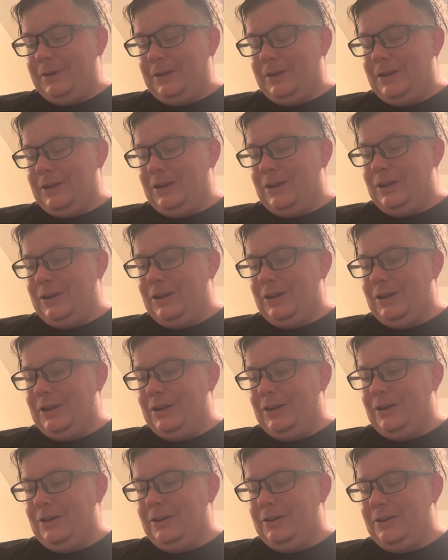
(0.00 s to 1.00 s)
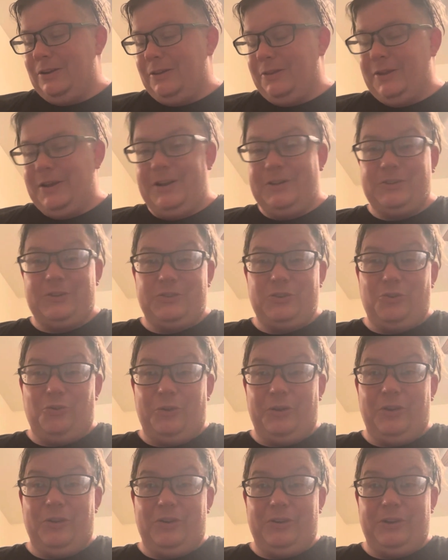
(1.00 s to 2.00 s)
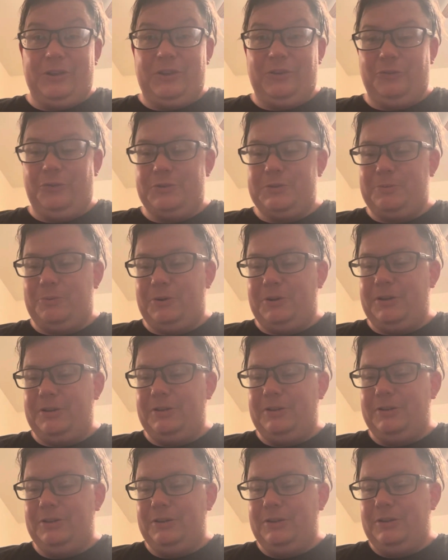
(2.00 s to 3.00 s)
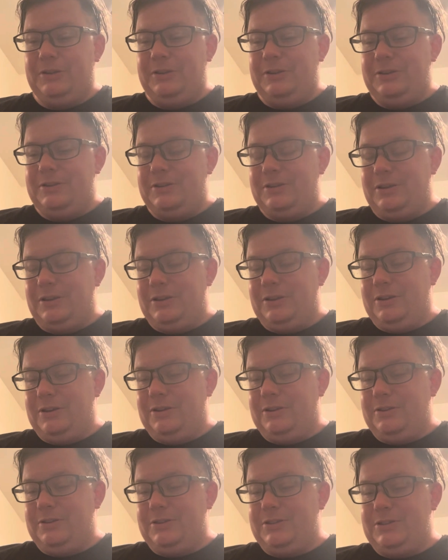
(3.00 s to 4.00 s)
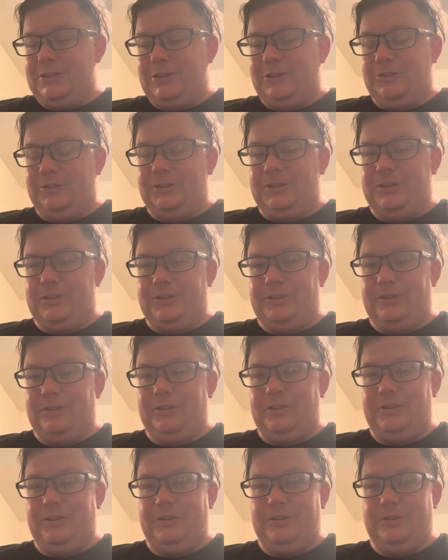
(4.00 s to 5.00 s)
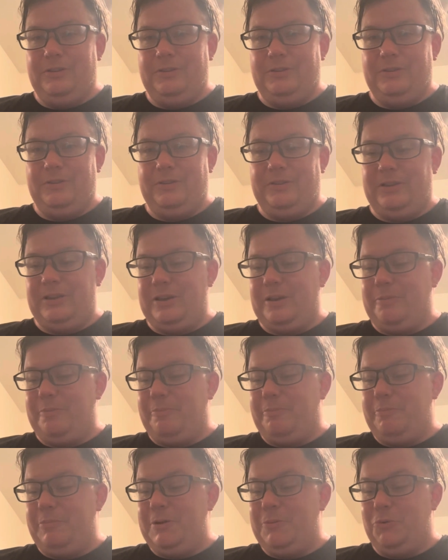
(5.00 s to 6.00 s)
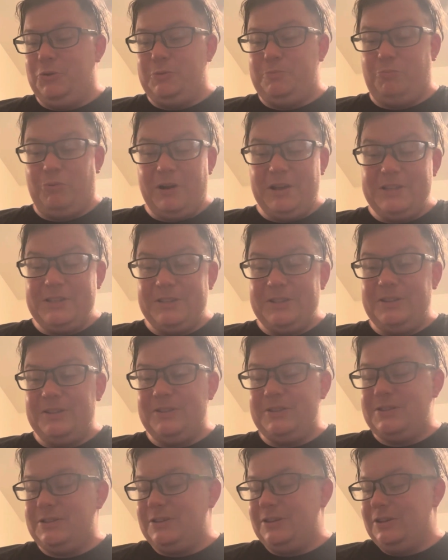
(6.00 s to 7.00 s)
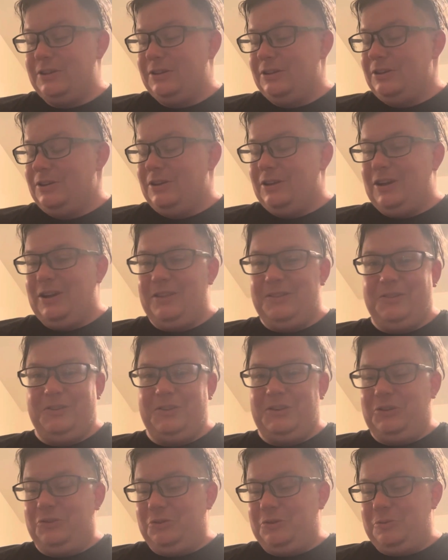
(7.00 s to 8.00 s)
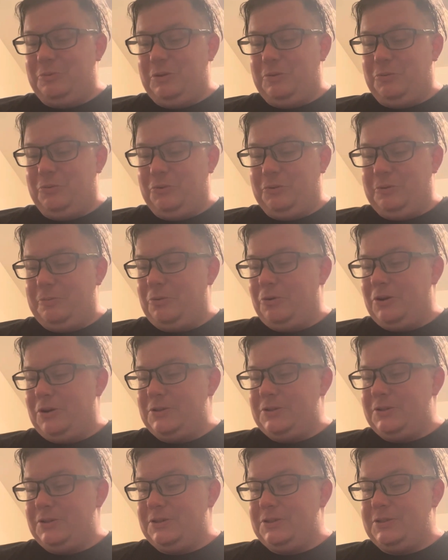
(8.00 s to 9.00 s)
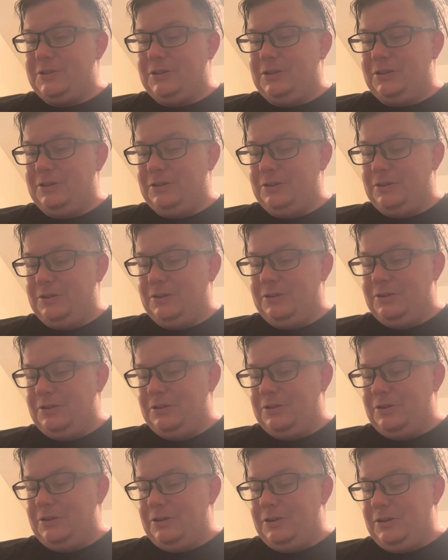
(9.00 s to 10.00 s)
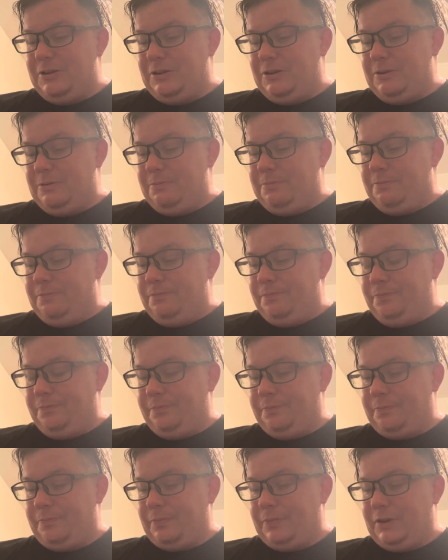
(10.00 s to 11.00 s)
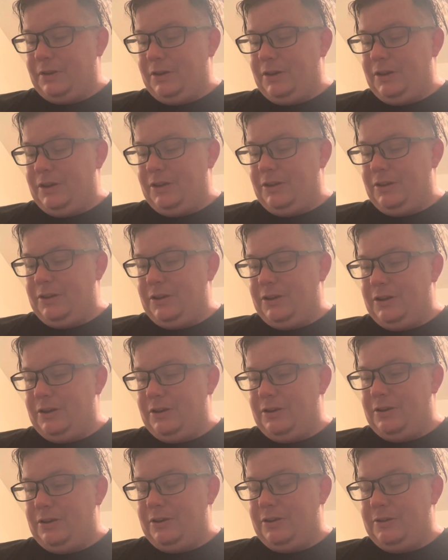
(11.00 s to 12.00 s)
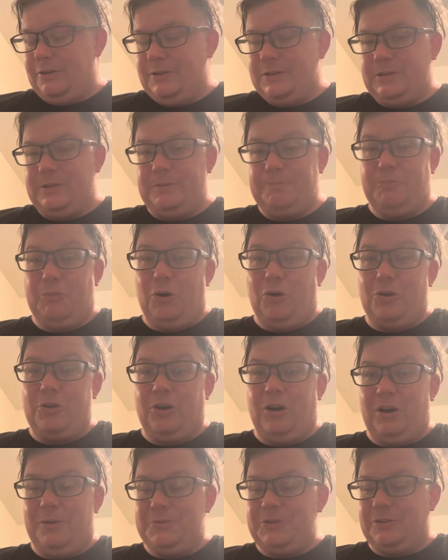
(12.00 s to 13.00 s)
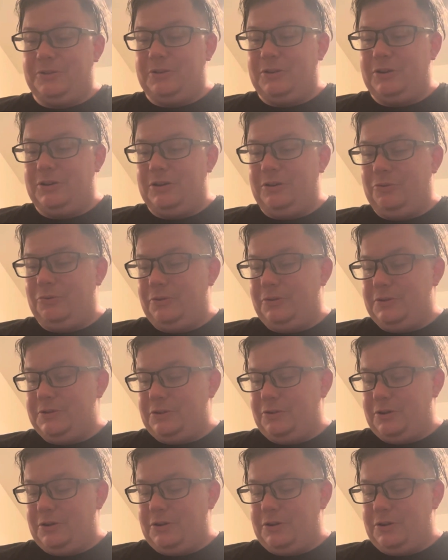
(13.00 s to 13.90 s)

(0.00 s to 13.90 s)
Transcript: and then he starts going on a killing spree, uh, stealing like people's presents, and then killing people in the process. Um, and then uh, this mall cop's on the hunt with these other